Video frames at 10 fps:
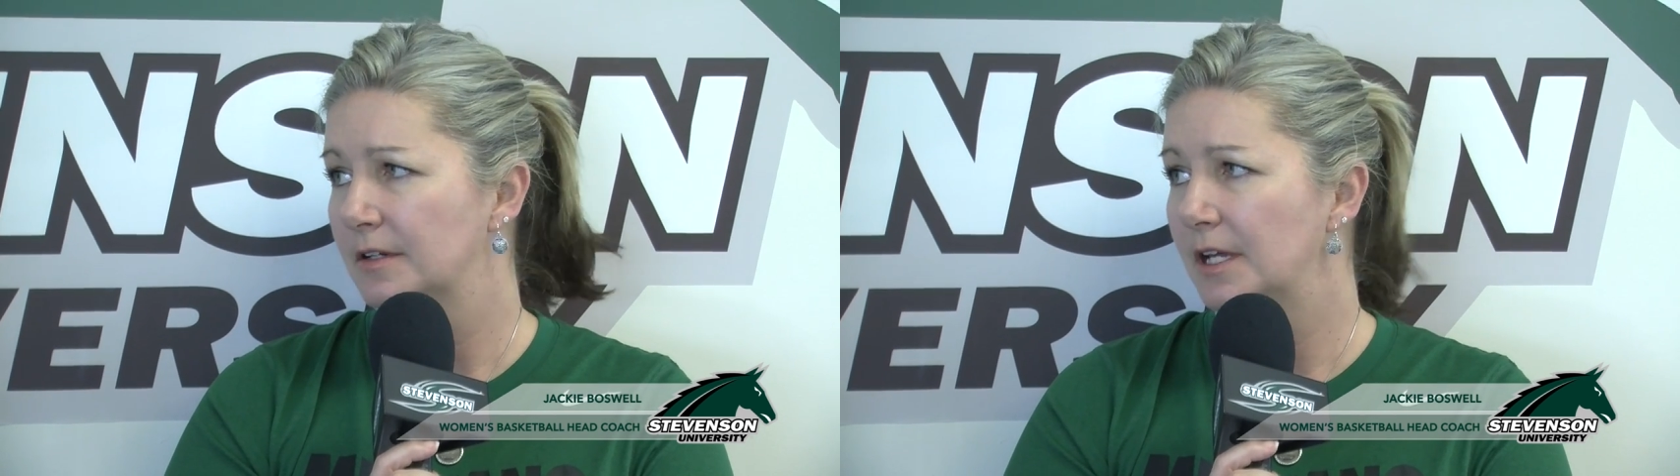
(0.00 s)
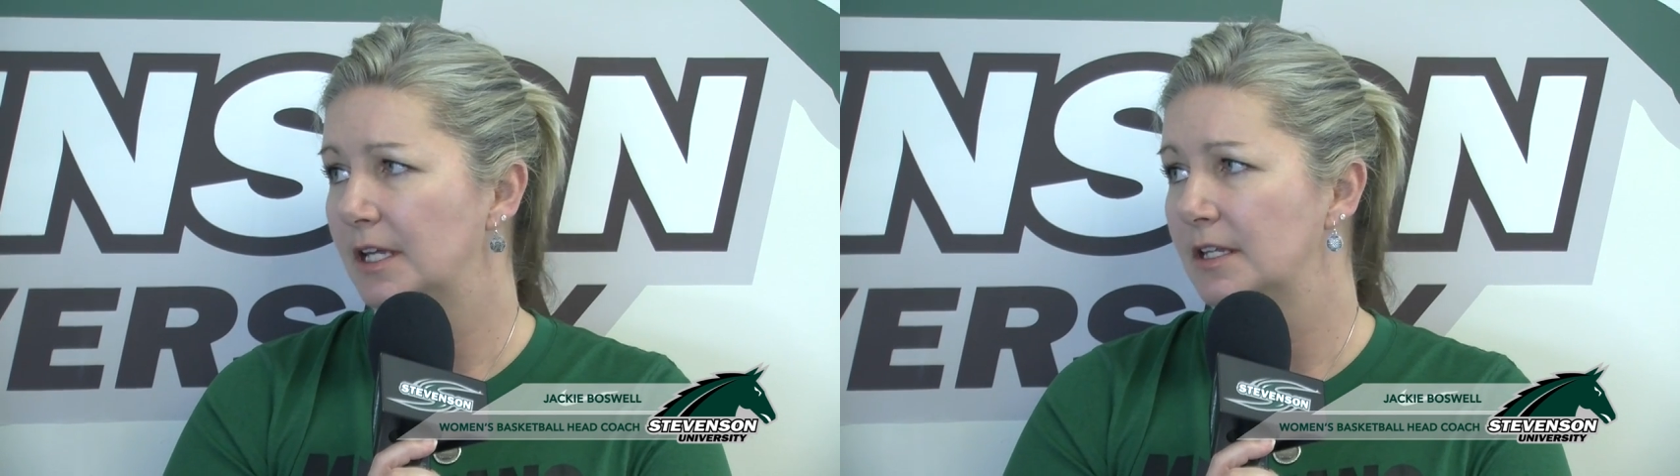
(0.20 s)

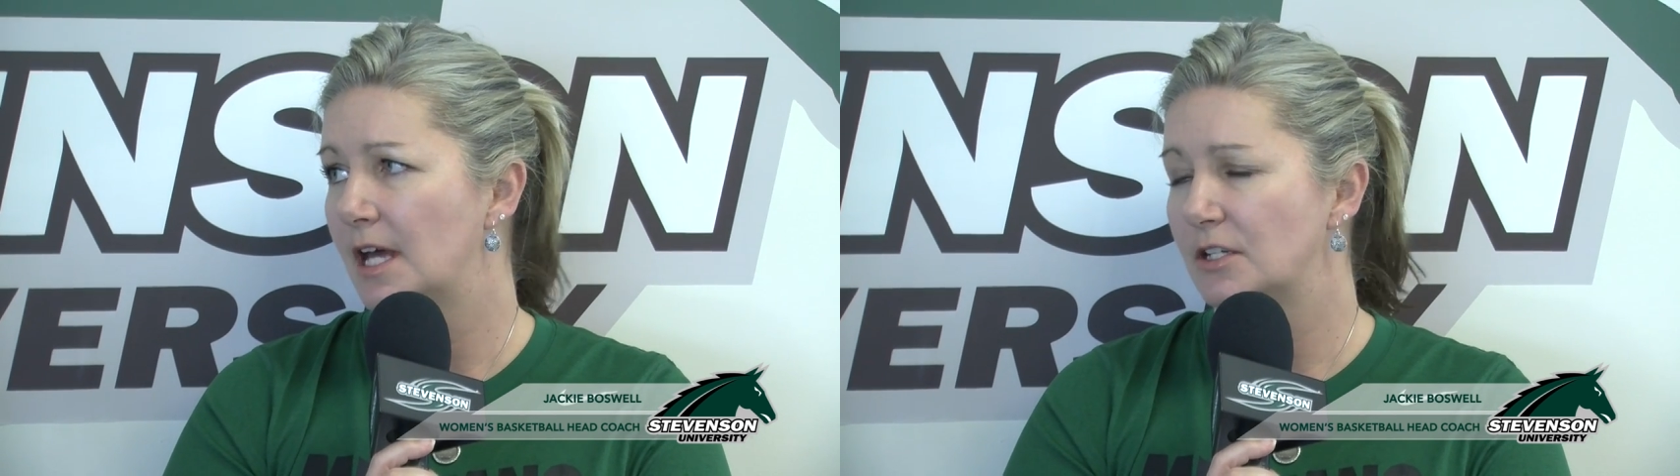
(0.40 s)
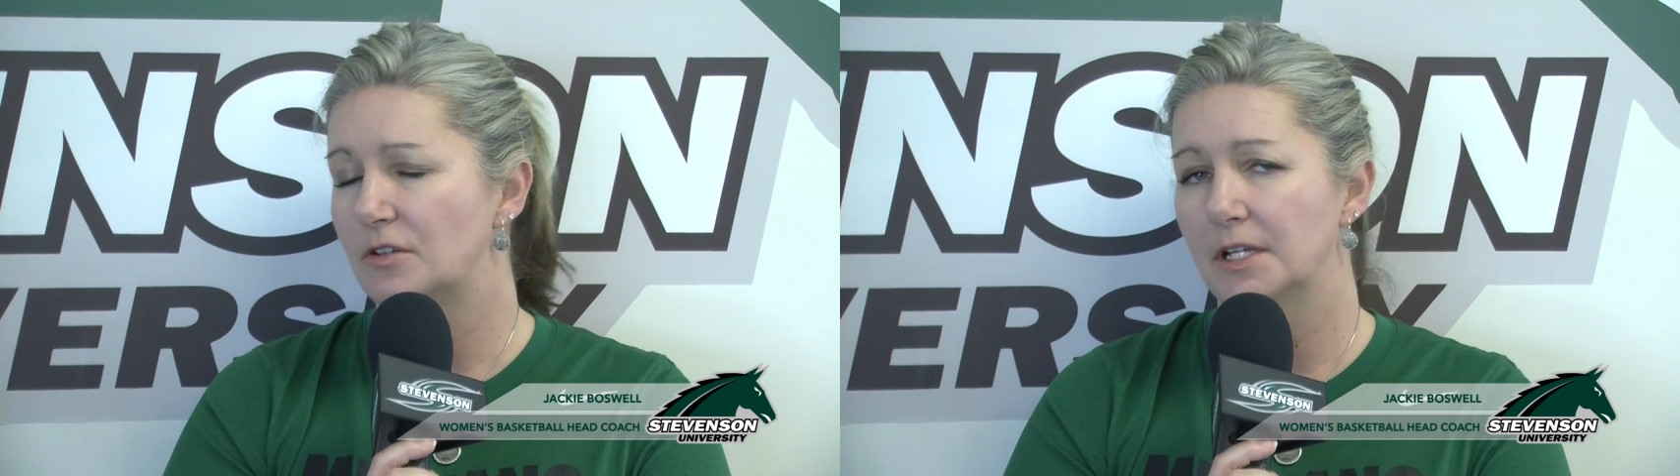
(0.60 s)
in
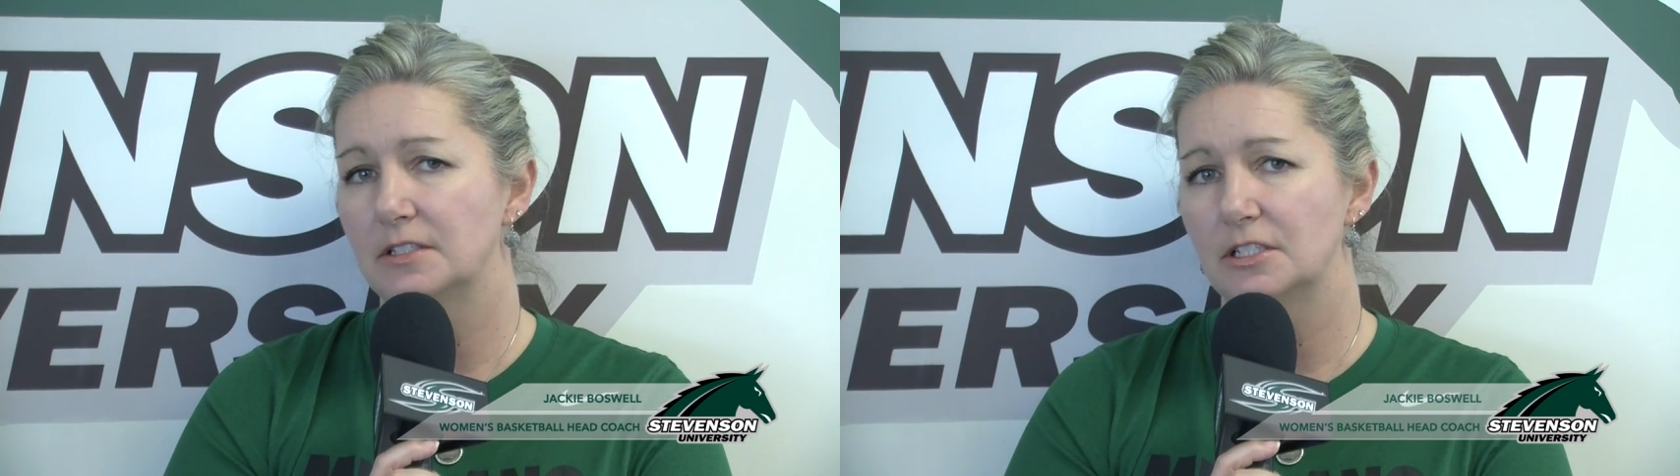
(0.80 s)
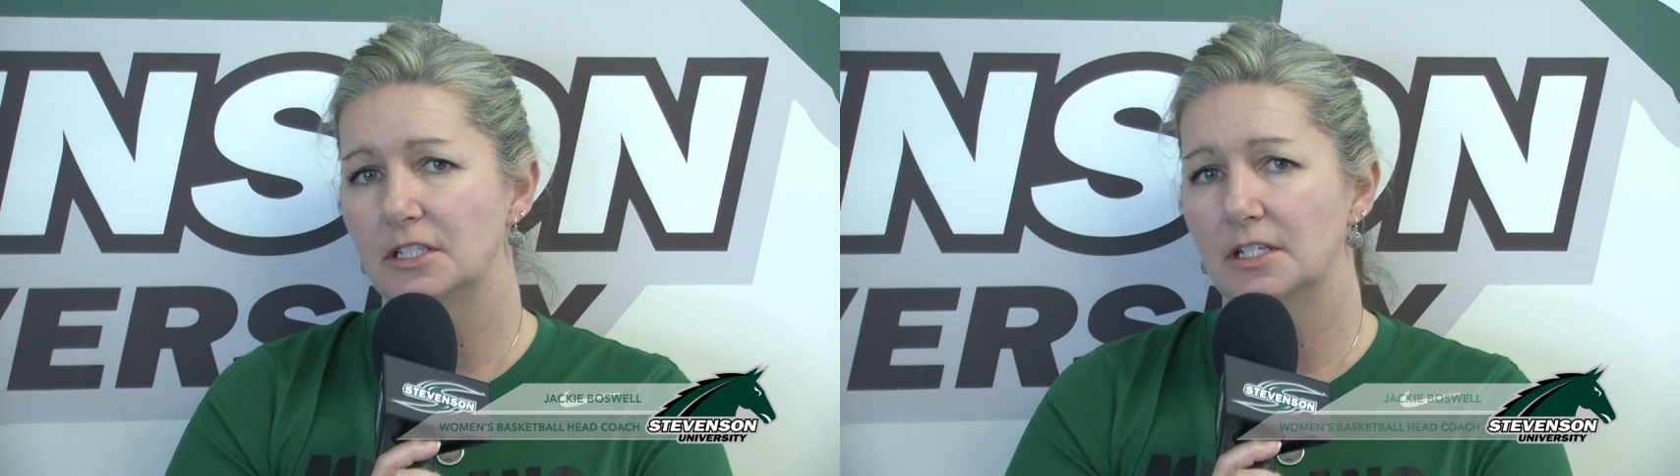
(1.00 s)
that
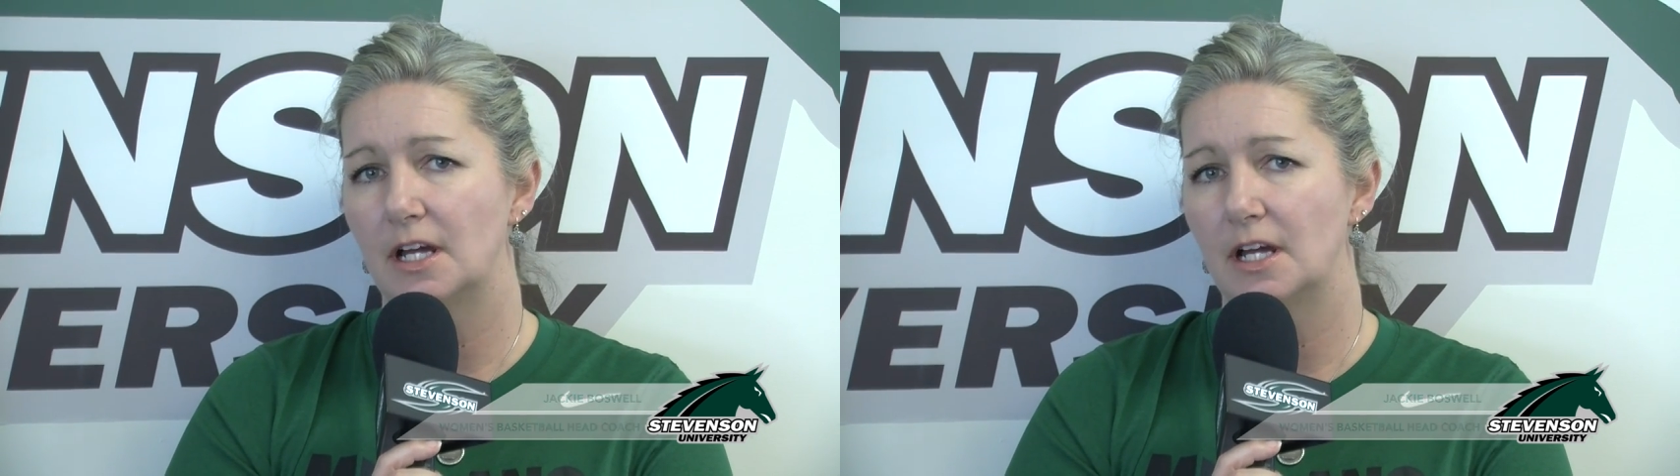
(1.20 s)
transition,